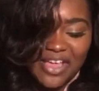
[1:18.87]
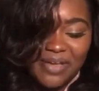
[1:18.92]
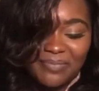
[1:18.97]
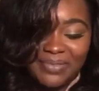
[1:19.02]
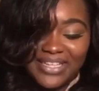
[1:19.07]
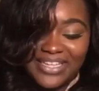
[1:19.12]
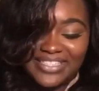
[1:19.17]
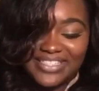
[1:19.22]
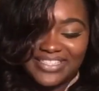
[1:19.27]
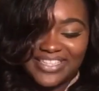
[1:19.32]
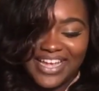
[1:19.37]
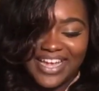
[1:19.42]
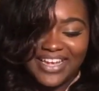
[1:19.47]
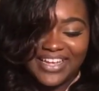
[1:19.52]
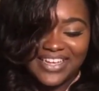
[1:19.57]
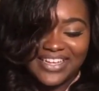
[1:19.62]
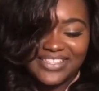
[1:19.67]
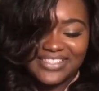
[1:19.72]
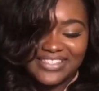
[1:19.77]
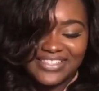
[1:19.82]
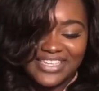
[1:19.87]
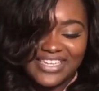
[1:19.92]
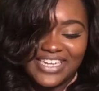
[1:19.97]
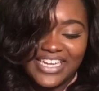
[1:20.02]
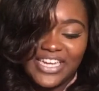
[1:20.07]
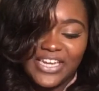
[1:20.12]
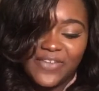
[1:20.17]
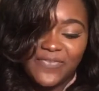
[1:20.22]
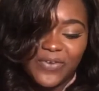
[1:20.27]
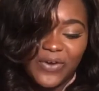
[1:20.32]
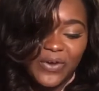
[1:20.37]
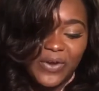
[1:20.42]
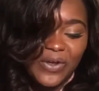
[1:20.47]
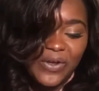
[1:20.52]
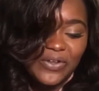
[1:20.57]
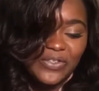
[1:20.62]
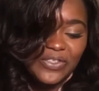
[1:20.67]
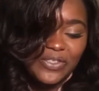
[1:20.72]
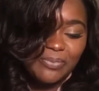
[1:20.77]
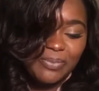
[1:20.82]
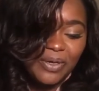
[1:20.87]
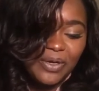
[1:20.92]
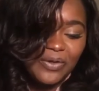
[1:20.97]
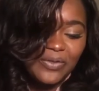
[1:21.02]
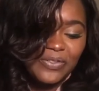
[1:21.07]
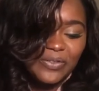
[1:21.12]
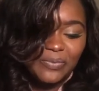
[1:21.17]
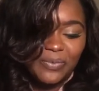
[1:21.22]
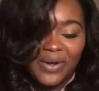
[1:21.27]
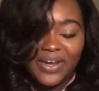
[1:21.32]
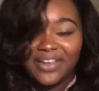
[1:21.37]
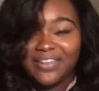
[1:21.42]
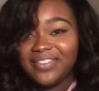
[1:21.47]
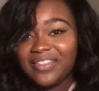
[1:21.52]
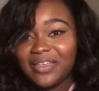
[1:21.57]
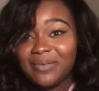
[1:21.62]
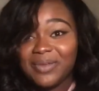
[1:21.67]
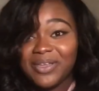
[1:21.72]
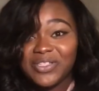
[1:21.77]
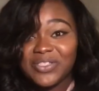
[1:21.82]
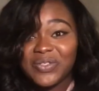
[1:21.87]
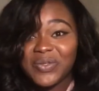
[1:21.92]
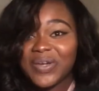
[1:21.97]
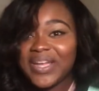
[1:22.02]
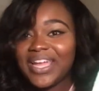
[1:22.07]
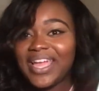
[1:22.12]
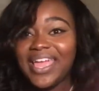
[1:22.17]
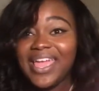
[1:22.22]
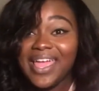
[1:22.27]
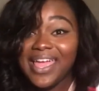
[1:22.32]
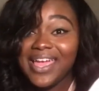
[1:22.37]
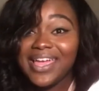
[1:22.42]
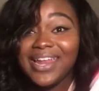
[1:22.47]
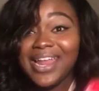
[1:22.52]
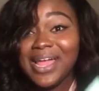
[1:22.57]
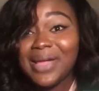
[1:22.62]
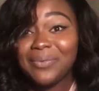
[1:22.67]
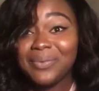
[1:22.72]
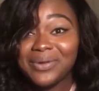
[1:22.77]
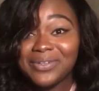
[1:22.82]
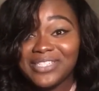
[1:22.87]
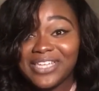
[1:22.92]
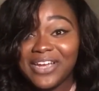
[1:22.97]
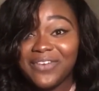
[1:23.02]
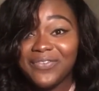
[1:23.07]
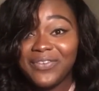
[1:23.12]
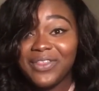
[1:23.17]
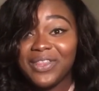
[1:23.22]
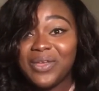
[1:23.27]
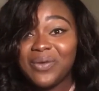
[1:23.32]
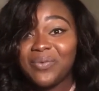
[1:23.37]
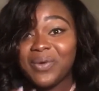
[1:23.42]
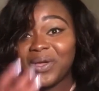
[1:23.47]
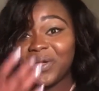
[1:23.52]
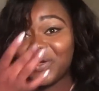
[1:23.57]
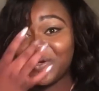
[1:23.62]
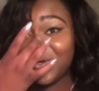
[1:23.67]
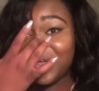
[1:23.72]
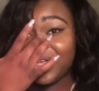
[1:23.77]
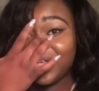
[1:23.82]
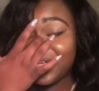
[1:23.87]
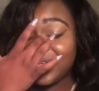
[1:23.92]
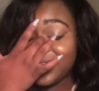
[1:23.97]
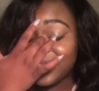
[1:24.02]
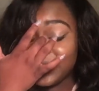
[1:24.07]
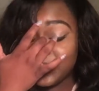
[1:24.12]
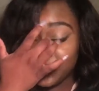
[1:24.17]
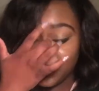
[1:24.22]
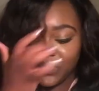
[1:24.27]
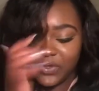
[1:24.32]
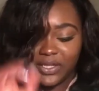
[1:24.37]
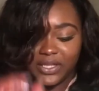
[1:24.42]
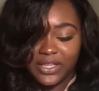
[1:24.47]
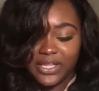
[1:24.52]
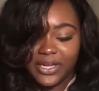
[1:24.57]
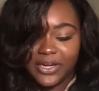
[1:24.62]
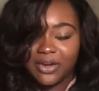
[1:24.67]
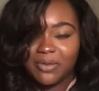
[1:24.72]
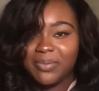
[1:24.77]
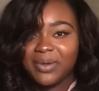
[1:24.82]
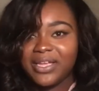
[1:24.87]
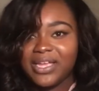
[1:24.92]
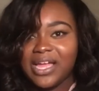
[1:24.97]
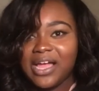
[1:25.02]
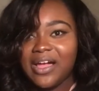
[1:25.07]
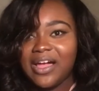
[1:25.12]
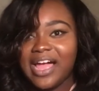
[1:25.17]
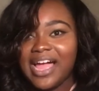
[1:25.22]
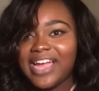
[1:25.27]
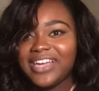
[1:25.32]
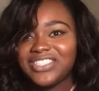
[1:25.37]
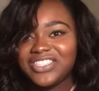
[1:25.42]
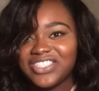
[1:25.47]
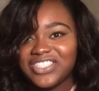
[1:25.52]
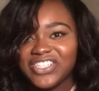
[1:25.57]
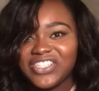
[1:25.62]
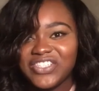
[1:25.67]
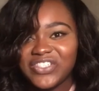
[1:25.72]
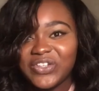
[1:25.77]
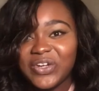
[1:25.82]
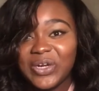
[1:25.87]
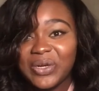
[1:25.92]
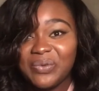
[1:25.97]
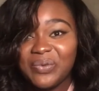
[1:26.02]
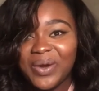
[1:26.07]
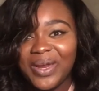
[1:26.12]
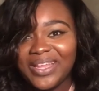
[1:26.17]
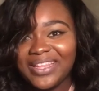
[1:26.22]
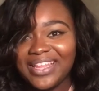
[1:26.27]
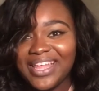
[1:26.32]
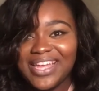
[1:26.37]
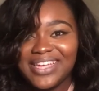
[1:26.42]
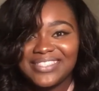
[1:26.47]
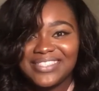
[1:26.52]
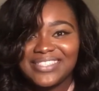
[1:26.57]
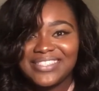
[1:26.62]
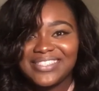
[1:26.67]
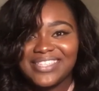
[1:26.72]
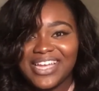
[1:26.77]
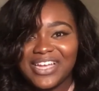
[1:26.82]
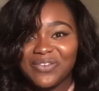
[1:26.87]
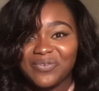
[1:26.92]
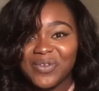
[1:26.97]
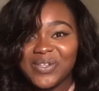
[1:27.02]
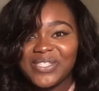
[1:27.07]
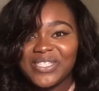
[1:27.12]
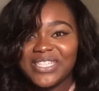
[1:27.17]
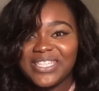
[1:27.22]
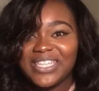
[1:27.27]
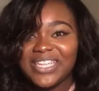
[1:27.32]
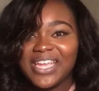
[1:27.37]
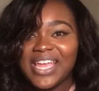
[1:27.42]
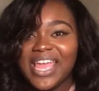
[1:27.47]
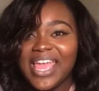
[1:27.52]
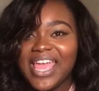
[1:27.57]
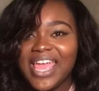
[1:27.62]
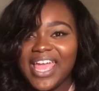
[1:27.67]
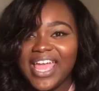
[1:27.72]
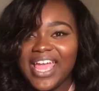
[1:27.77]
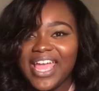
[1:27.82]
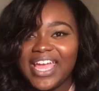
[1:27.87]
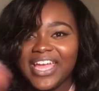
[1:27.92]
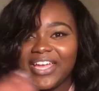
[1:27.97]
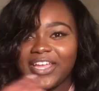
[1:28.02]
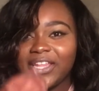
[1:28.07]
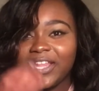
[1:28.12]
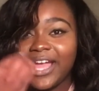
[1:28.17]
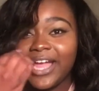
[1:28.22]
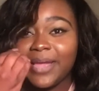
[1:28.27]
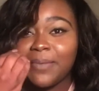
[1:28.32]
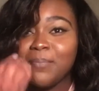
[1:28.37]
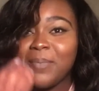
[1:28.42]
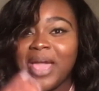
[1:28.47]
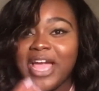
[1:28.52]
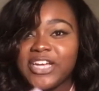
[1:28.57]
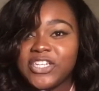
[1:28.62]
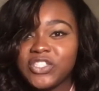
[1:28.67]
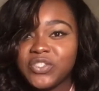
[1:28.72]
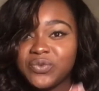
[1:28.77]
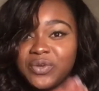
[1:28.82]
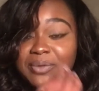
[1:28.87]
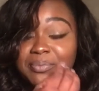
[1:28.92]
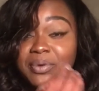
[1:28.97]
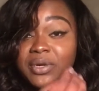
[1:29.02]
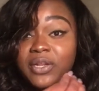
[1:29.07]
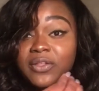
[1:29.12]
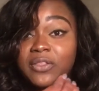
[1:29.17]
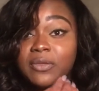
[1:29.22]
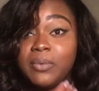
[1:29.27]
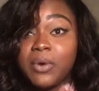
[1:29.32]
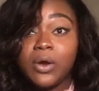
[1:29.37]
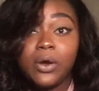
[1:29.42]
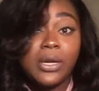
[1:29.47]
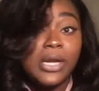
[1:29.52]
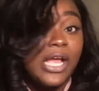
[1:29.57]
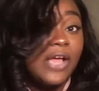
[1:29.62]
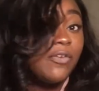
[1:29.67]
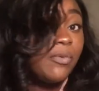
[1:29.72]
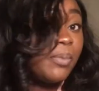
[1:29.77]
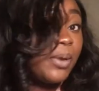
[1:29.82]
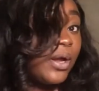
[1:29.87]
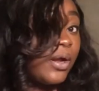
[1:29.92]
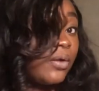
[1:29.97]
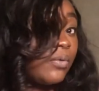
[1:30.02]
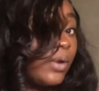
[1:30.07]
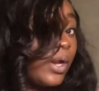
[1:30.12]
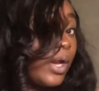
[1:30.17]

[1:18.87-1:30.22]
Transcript: Please tag us in any photos you post wearing them. Enjoy. And I will definitely will sooner than later. But y'all, I just started wearing lashes like recently and like mastering putting them on. I have a pair on